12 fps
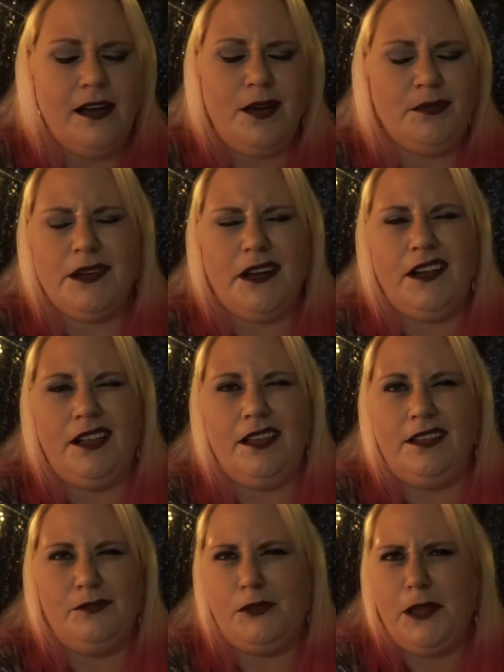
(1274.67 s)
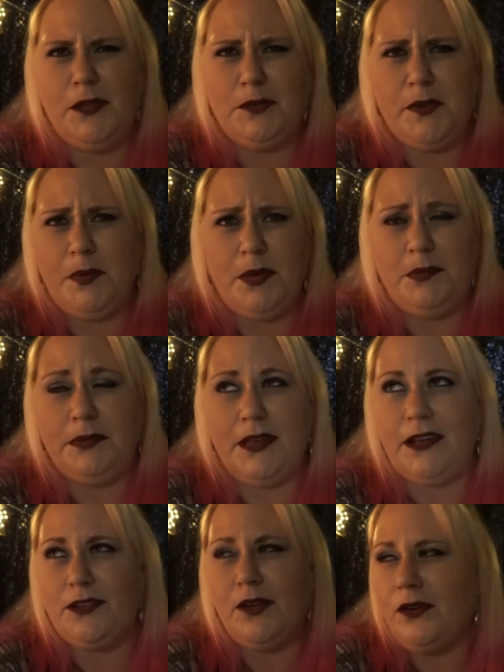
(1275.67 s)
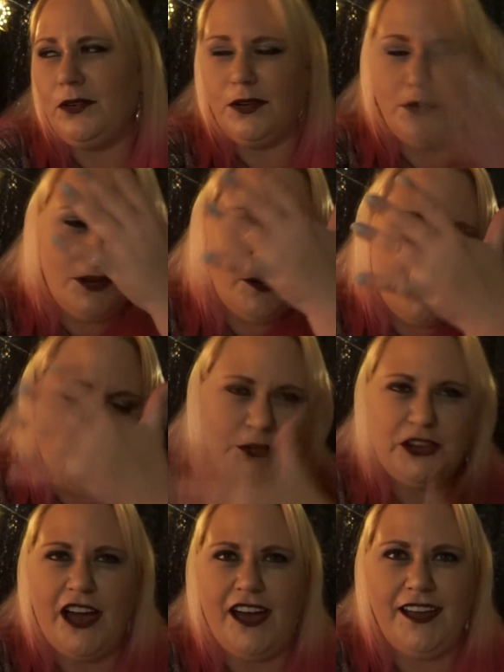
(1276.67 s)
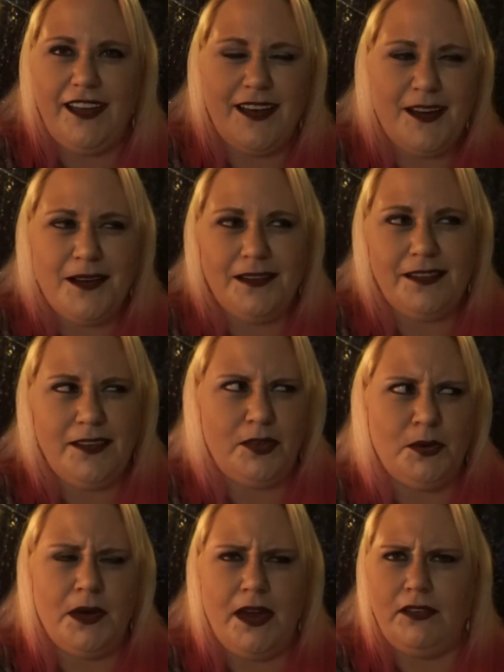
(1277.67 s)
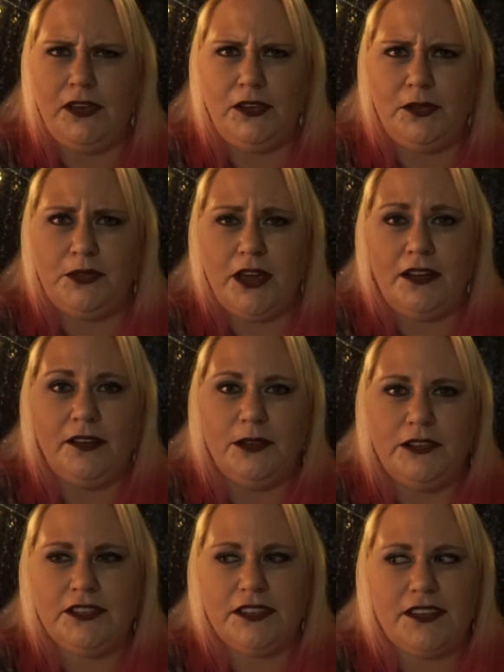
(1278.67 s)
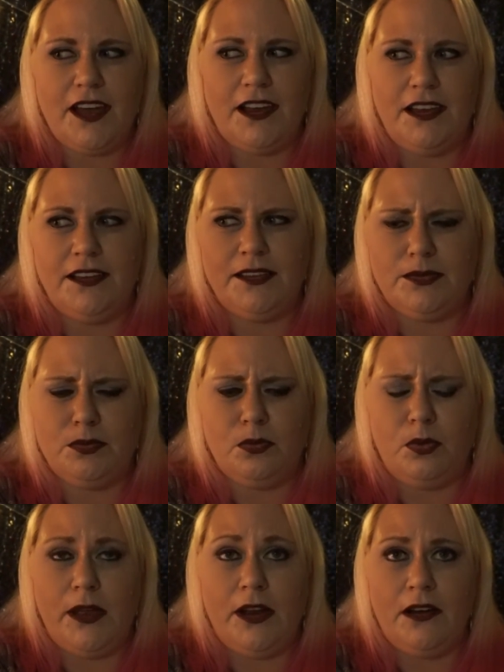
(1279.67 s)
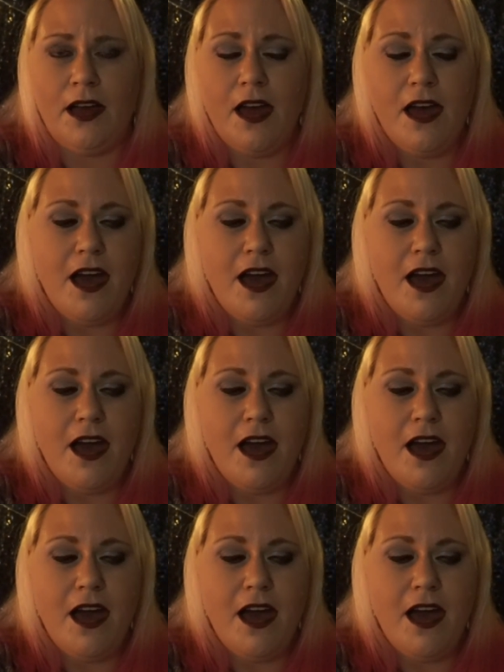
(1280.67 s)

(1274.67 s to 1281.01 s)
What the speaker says: I'm kind of one of those people that's like, no, I'm shy, even though I have a YouTube channel, which kind of is weird.